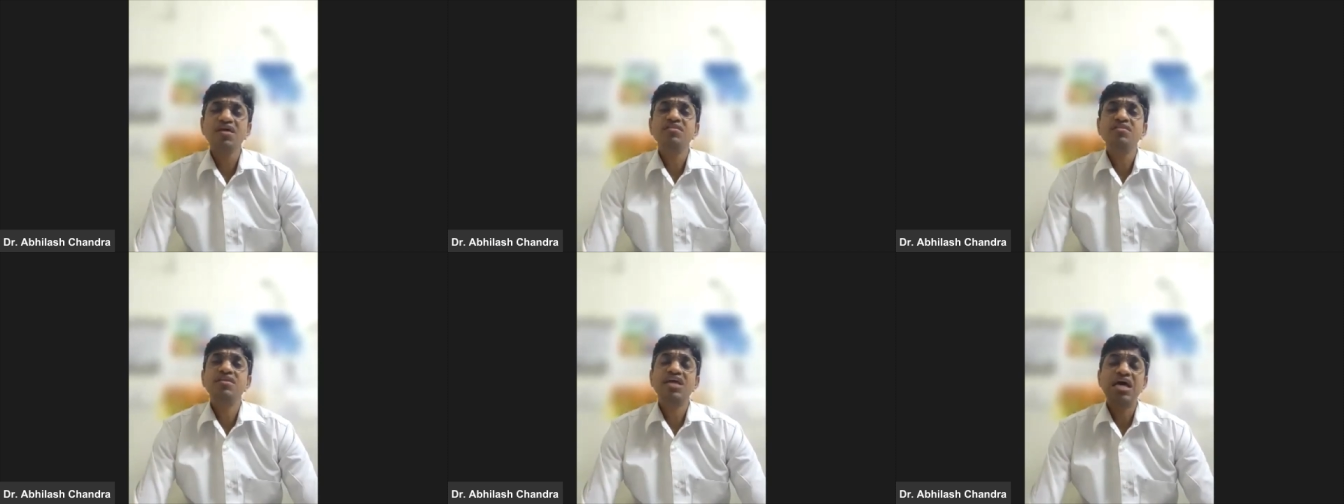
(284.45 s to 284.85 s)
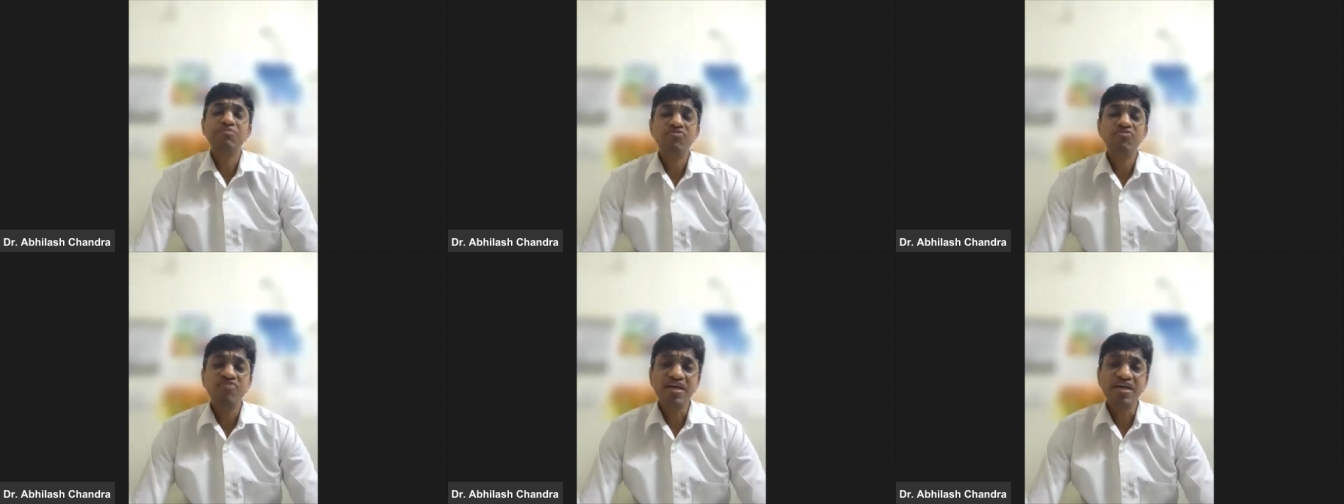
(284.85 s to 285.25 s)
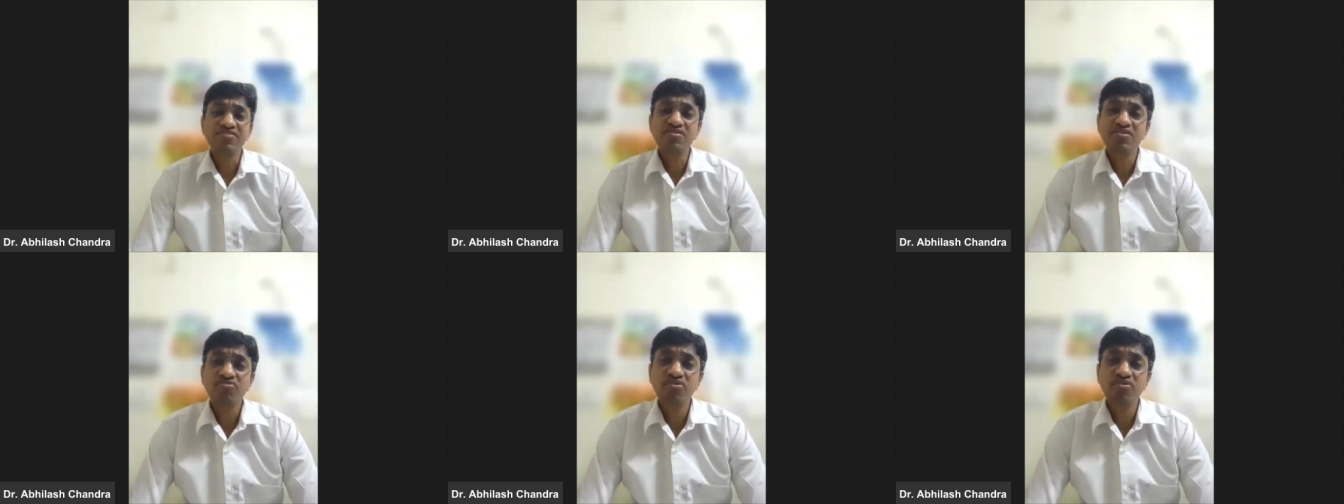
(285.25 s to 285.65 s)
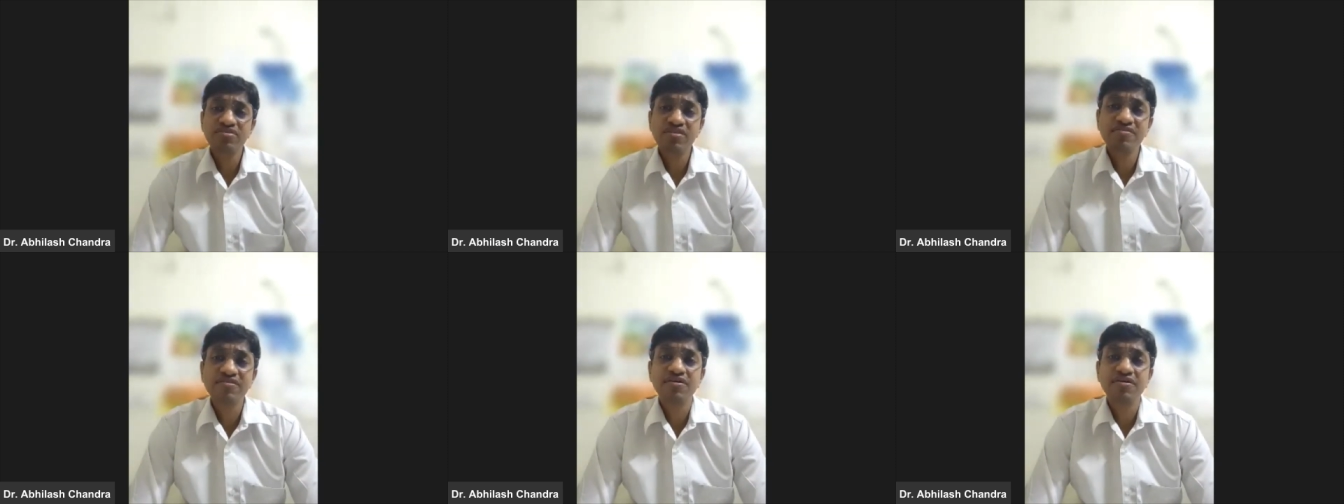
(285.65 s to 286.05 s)
There can be vascular
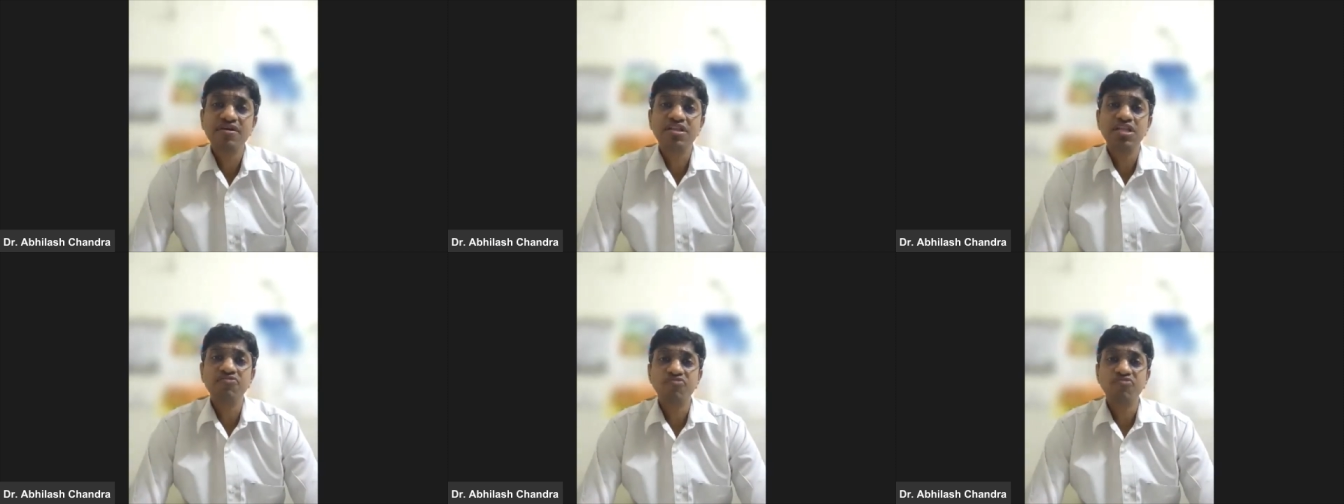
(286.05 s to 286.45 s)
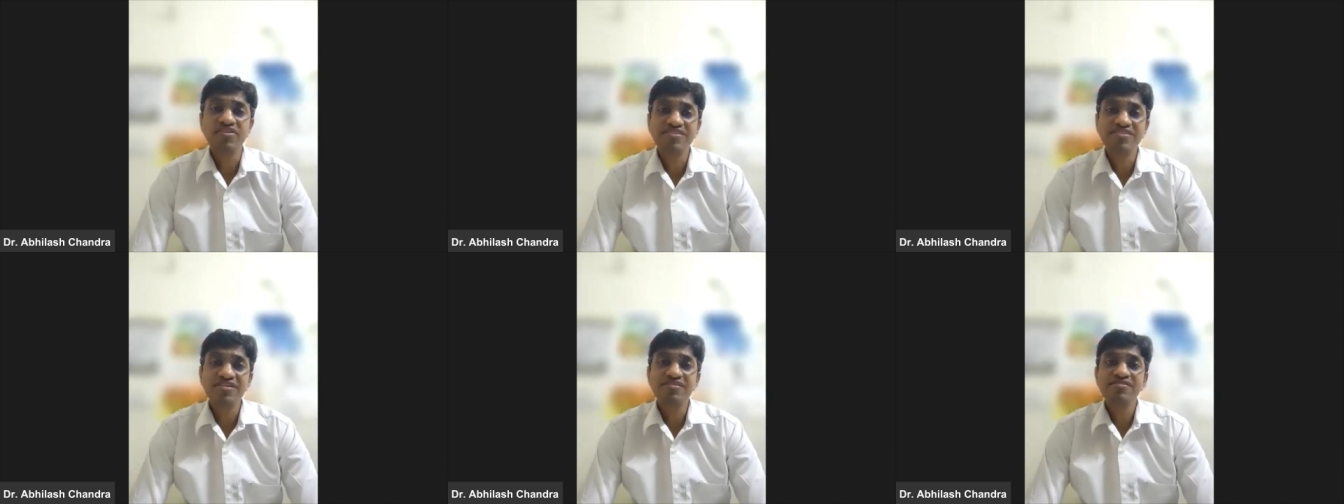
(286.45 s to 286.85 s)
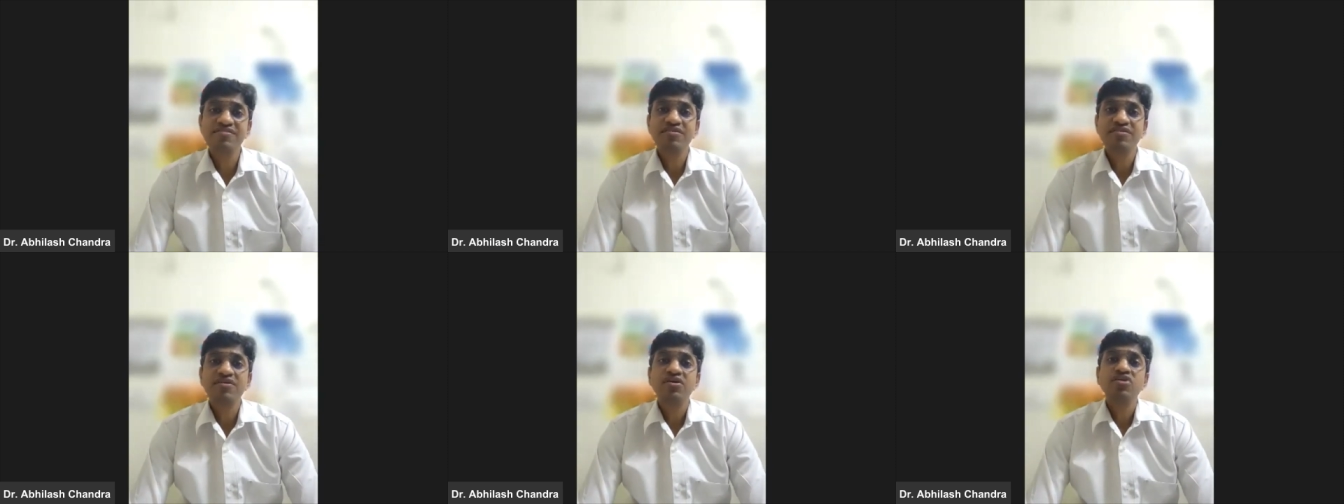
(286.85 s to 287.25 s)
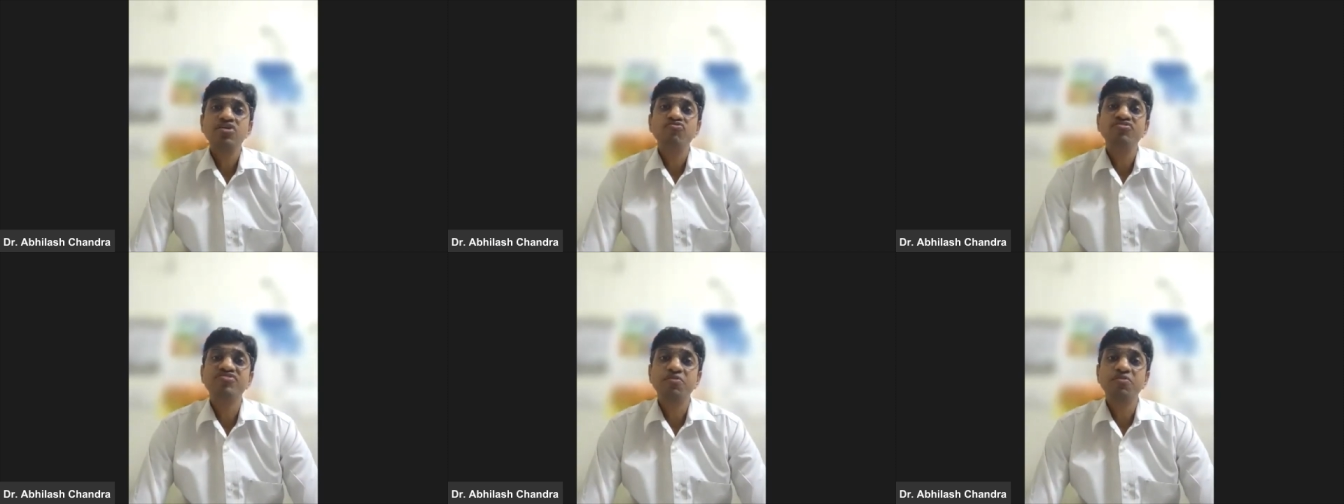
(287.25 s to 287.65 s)
causes. The vessels
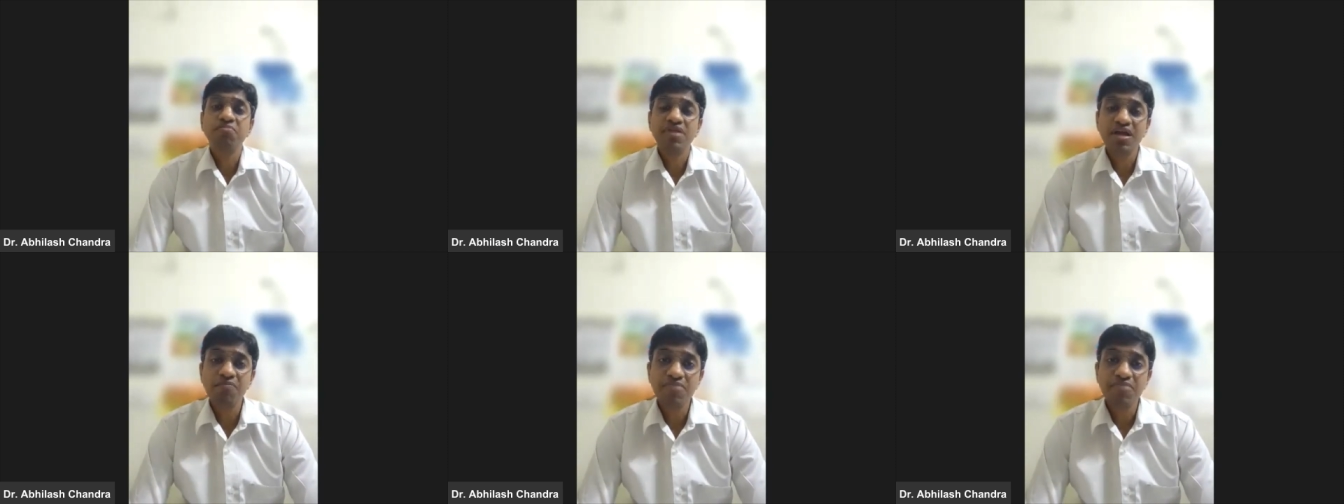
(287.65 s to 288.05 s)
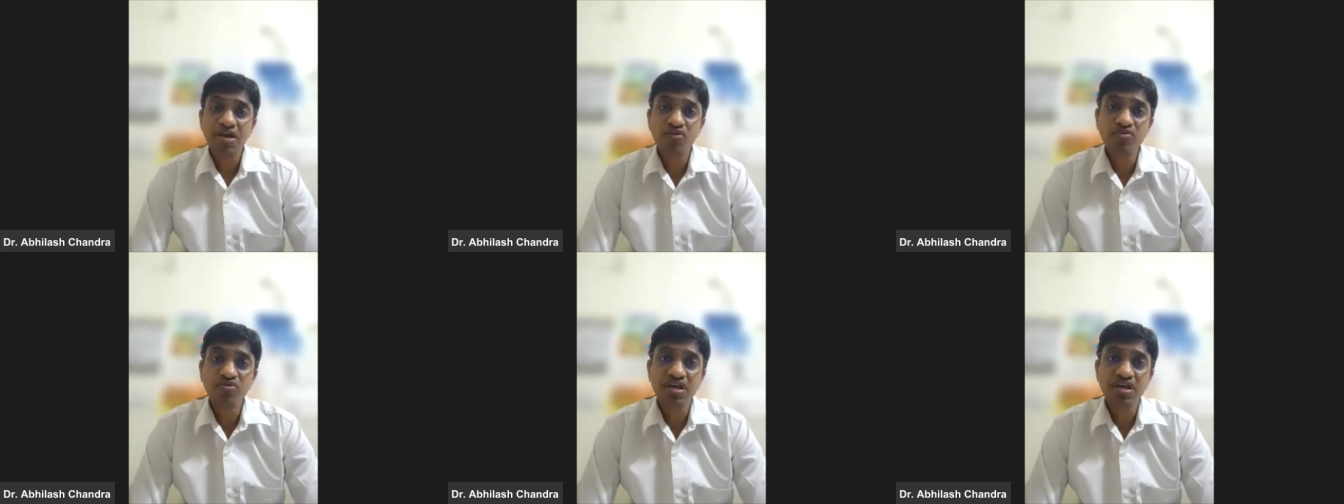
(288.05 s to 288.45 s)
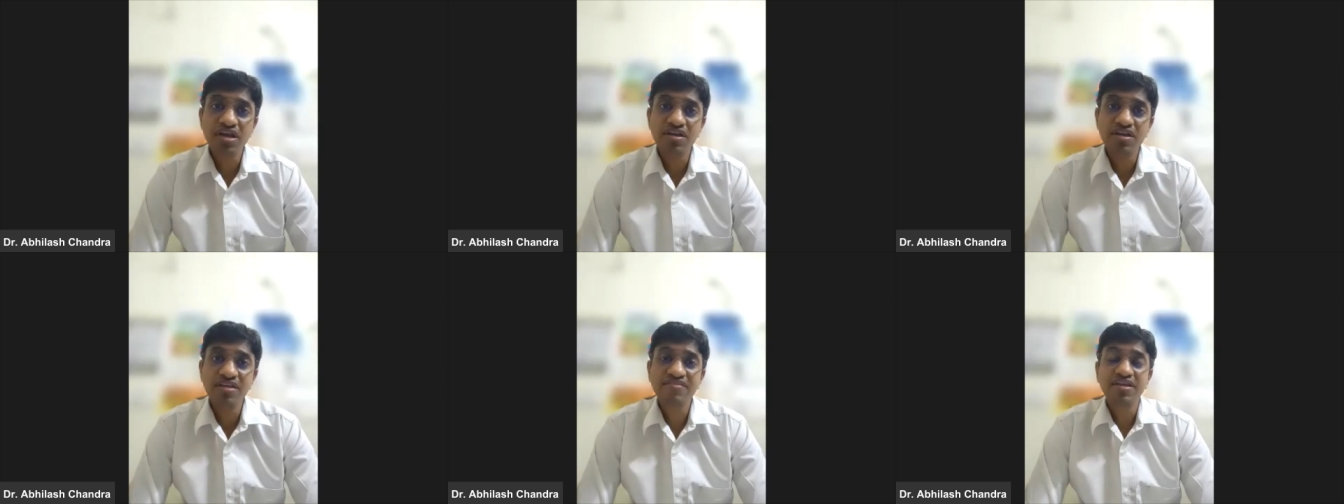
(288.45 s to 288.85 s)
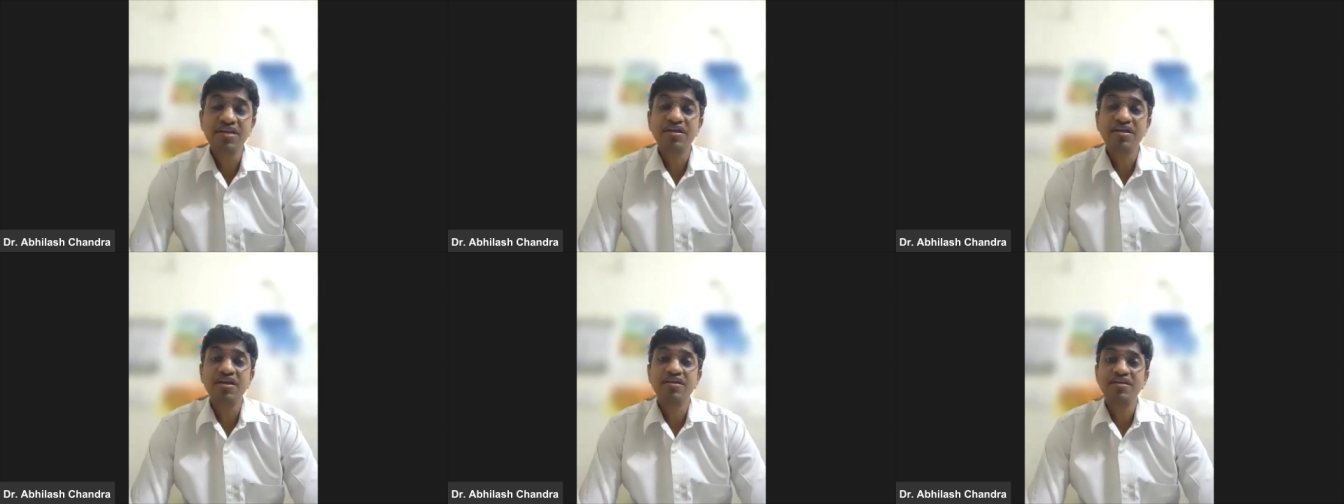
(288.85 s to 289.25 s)
which supply blood to the kidneys can
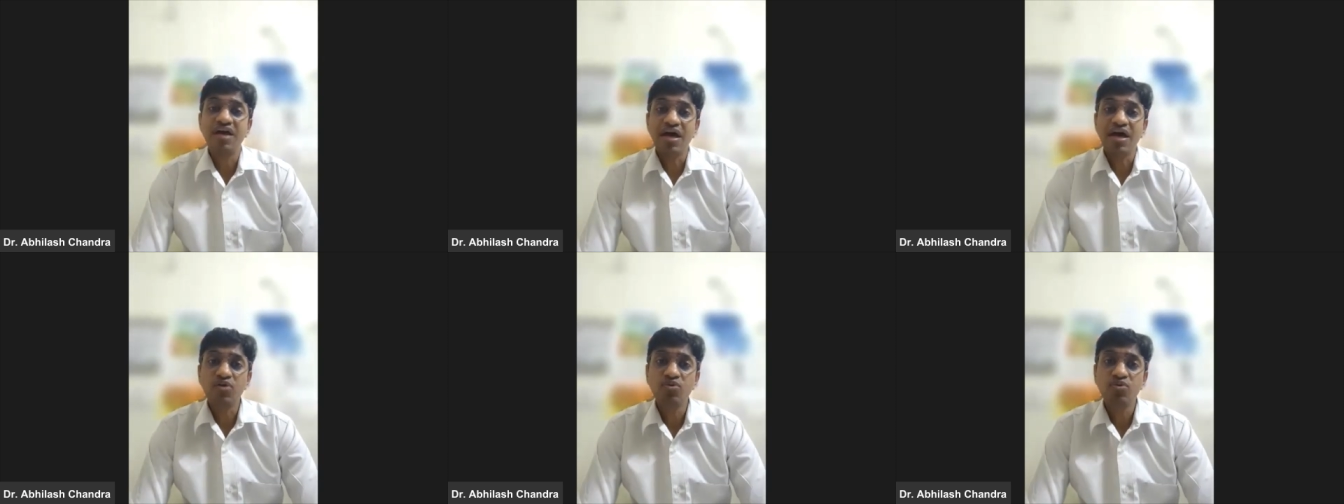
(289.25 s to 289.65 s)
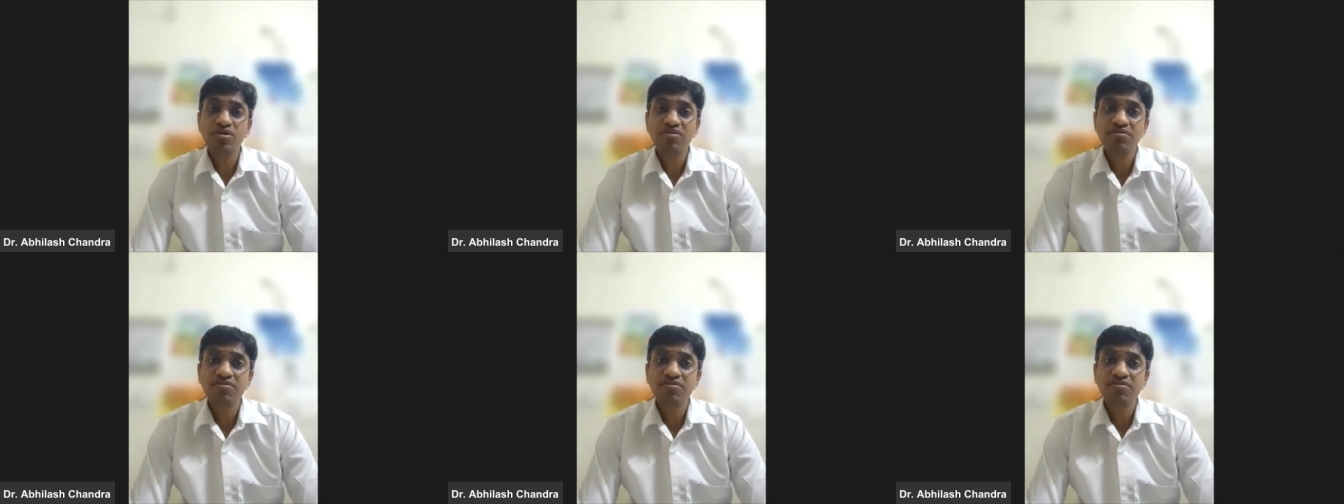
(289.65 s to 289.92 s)
get narrowed,